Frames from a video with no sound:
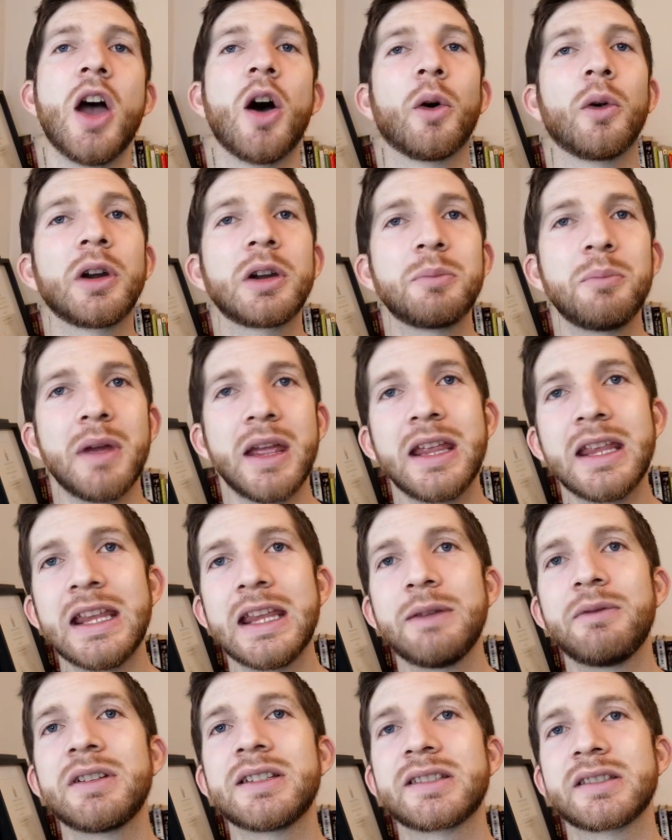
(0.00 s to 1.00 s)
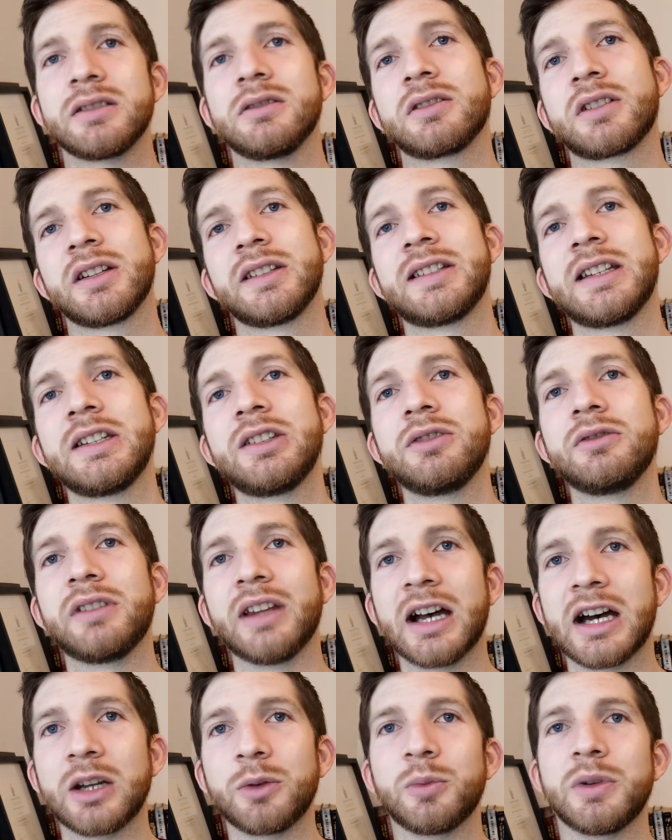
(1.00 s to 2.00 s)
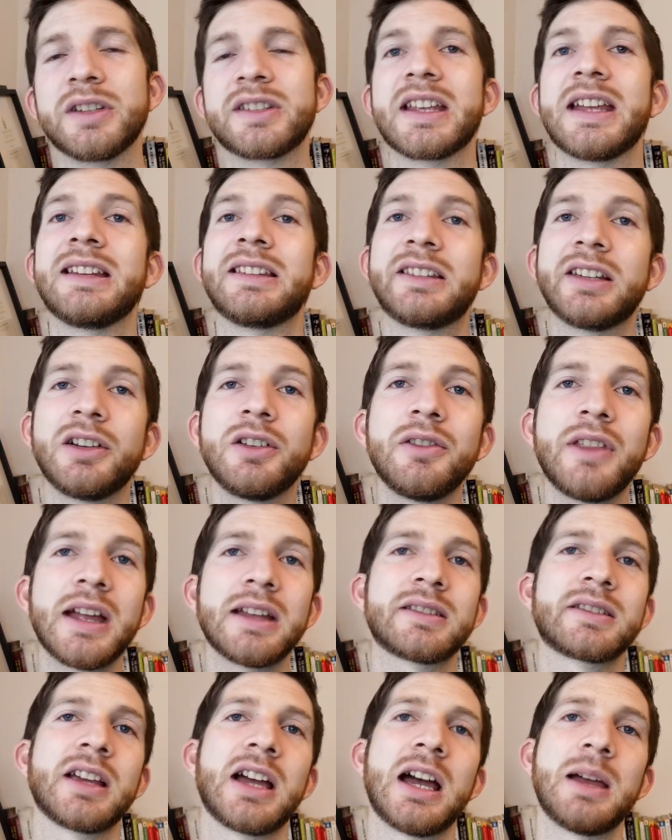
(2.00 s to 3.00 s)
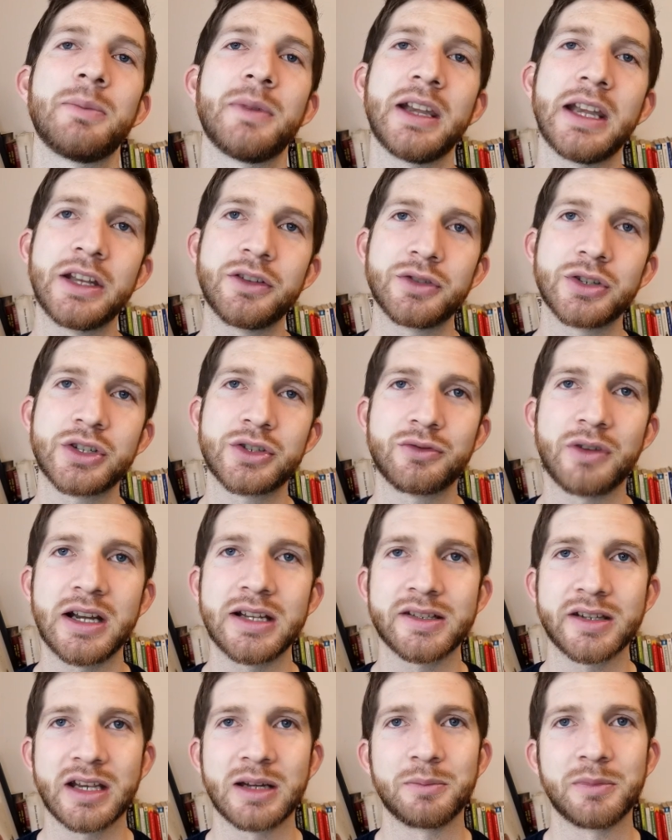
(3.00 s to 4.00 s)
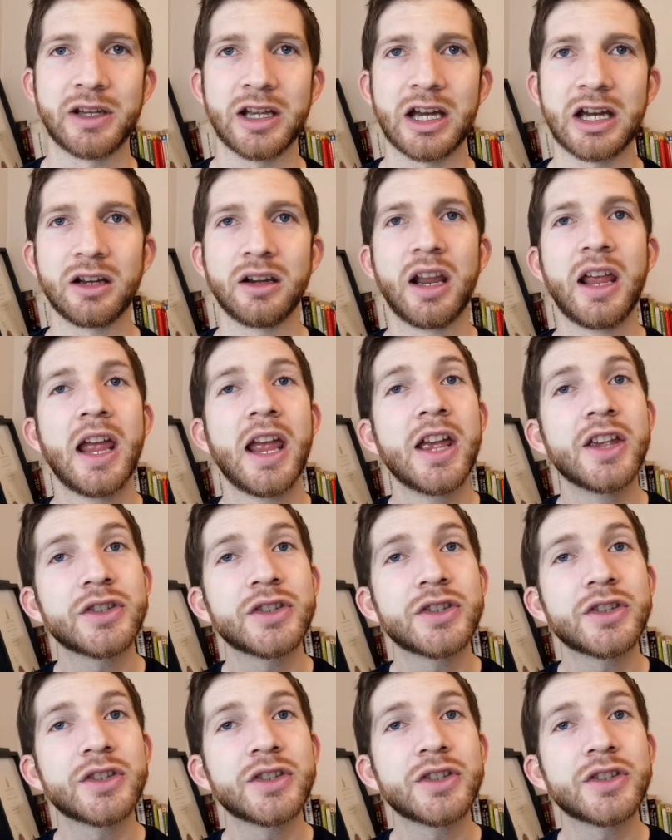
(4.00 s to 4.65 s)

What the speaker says: or it may even still continue downwards until that time that interest rates come down.